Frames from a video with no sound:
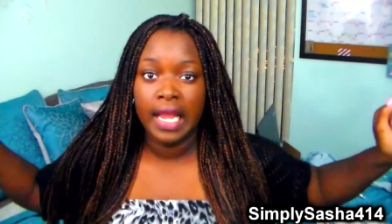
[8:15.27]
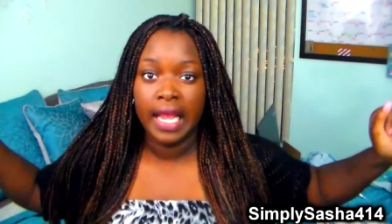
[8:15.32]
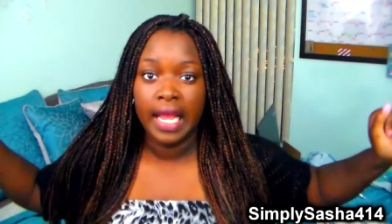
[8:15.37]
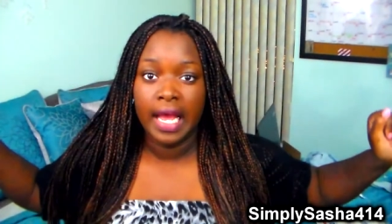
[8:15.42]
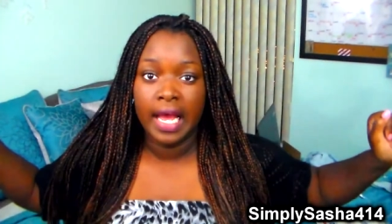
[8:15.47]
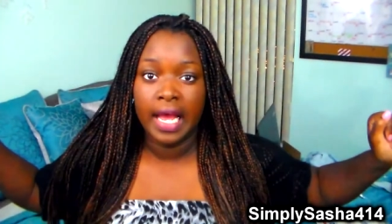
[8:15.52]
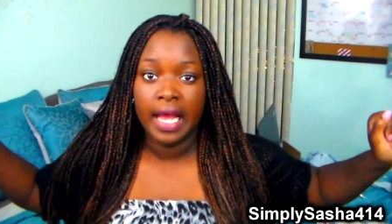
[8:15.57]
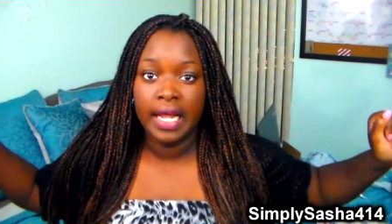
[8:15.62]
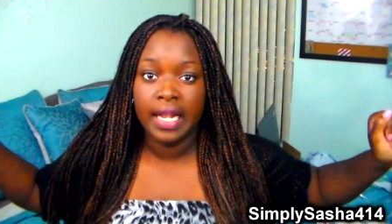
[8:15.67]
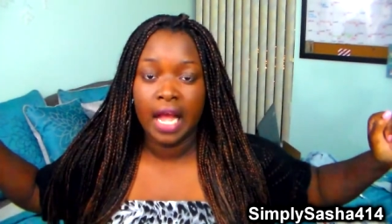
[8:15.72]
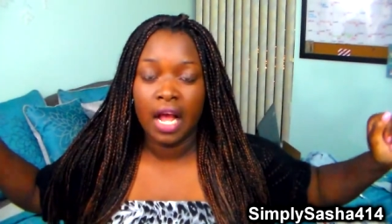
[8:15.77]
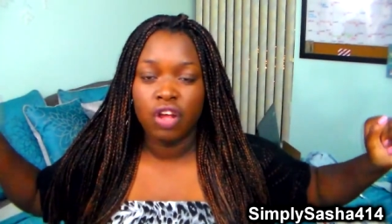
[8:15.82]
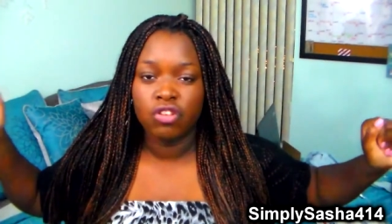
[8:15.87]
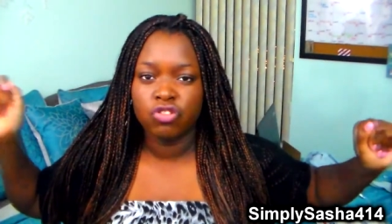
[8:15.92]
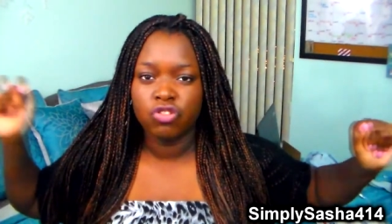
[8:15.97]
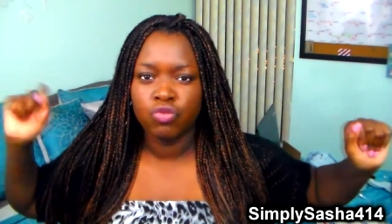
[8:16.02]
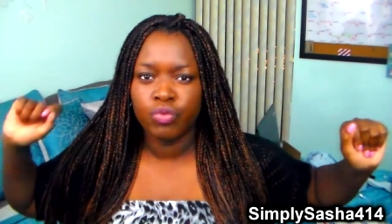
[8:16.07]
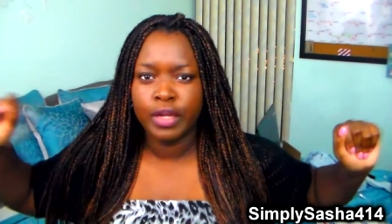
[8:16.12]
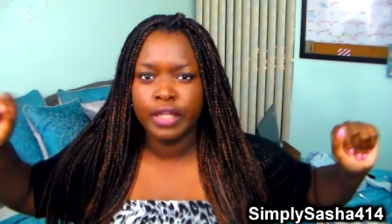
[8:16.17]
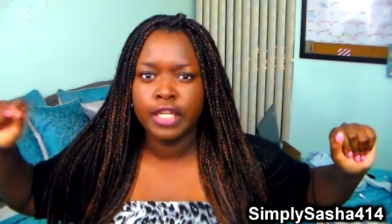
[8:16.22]
and I'll
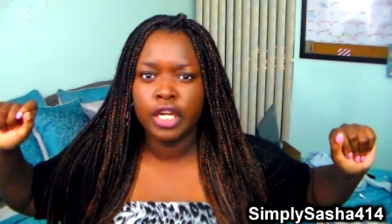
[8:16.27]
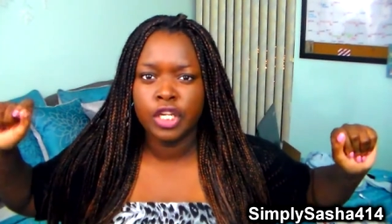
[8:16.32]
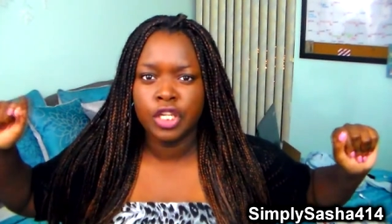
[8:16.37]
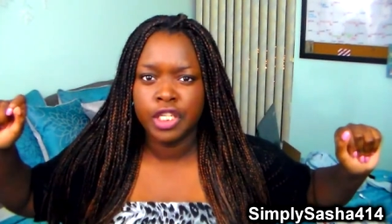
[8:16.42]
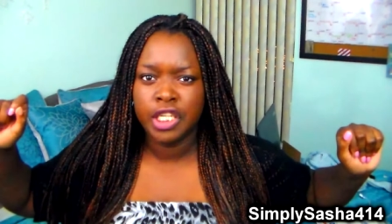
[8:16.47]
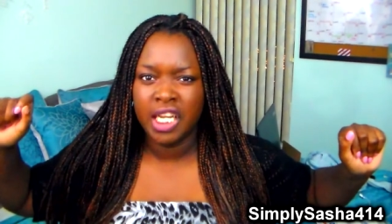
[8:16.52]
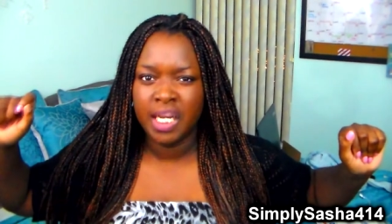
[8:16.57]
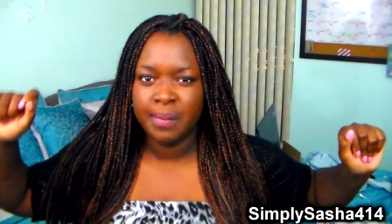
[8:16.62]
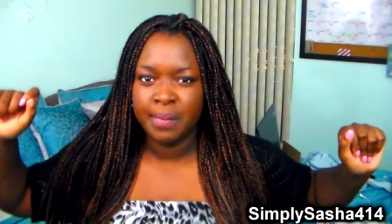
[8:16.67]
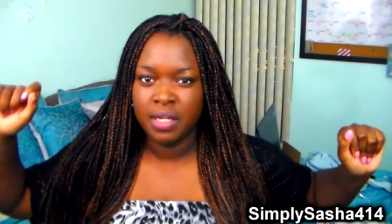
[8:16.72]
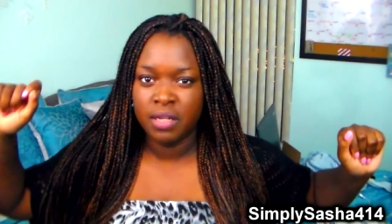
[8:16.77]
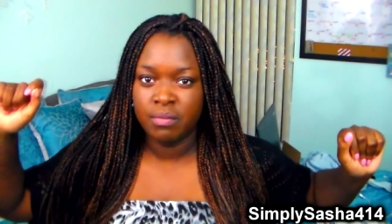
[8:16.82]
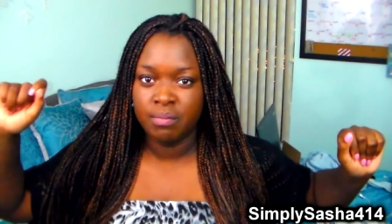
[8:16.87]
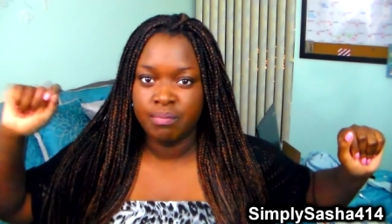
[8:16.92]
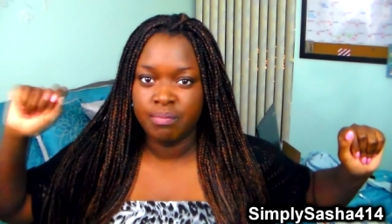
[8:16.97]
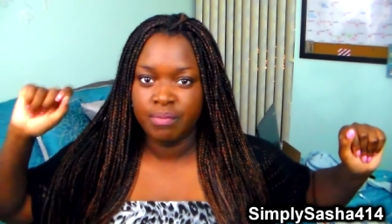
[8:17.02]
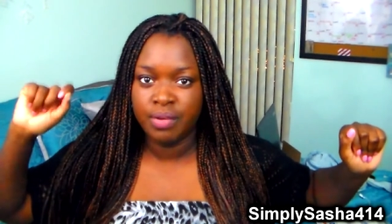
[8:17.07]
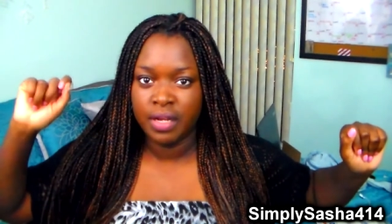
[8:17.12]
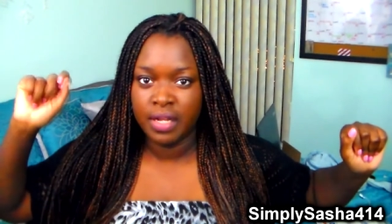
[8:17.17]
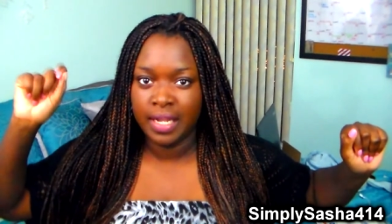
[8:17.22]
just write down your name and
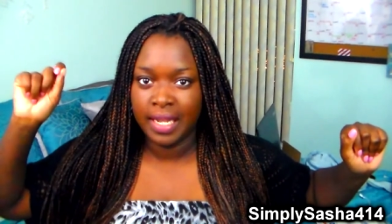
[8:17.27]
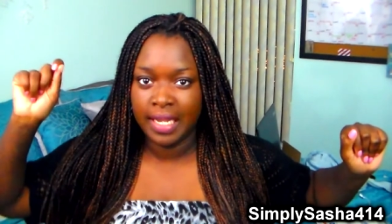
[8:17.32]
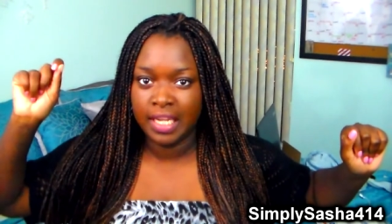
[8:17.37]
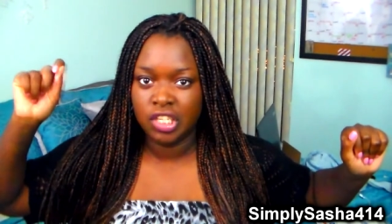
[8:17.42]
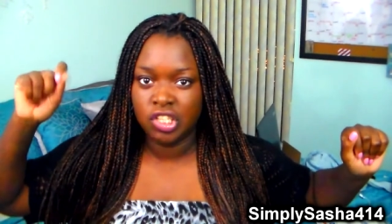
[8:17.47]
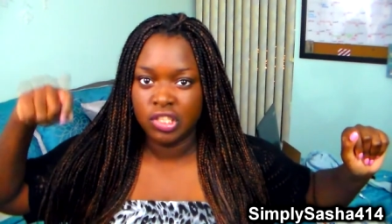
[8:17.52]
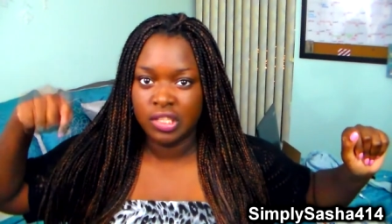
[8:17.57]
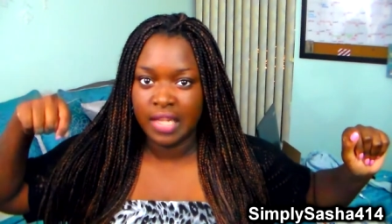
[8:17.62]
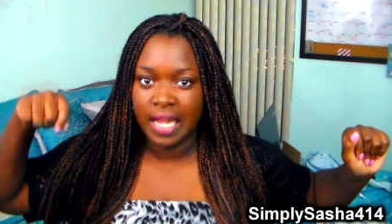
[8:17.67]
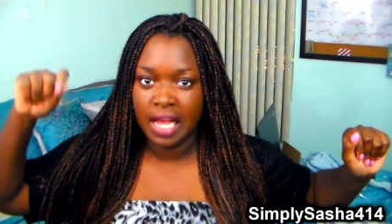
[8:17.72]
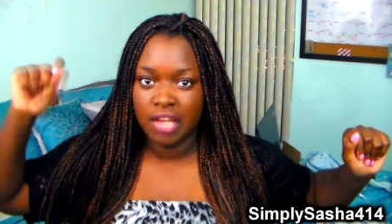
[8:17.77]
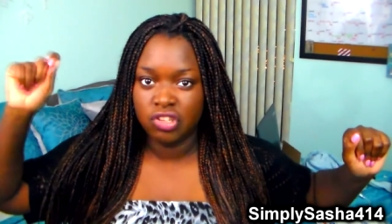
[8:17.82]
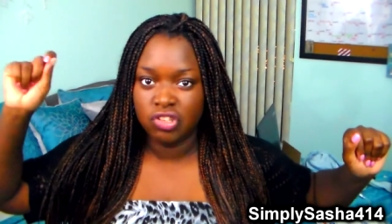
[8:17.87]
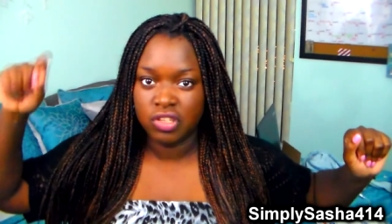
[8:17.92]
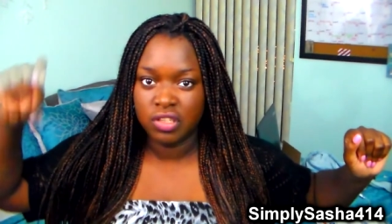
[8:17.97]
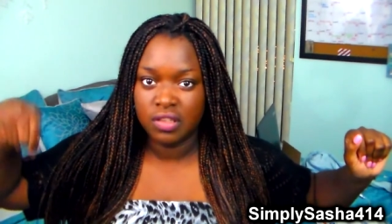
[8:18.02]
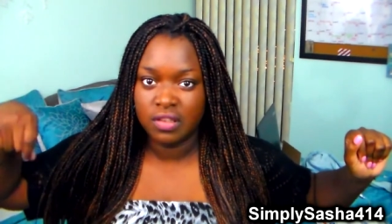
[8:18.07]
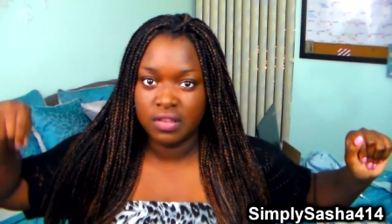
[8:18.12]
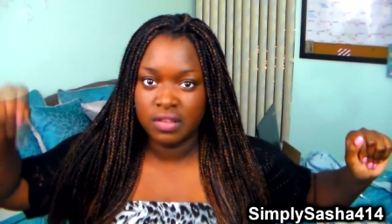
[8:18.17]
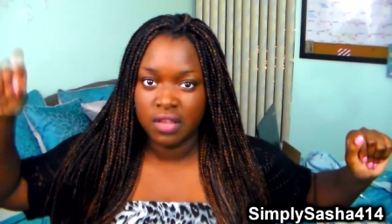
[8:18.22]
put like
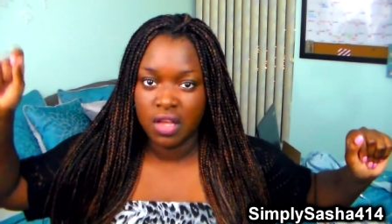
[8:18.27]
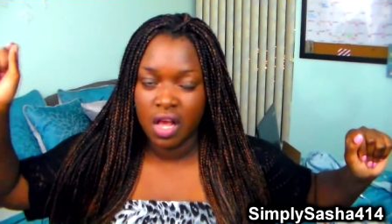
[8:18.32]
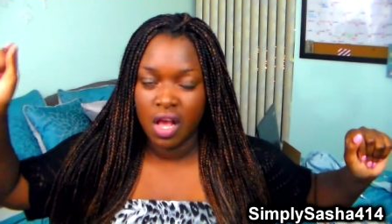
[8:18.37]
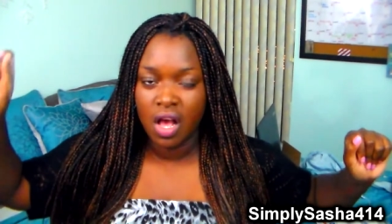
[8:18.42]
slashes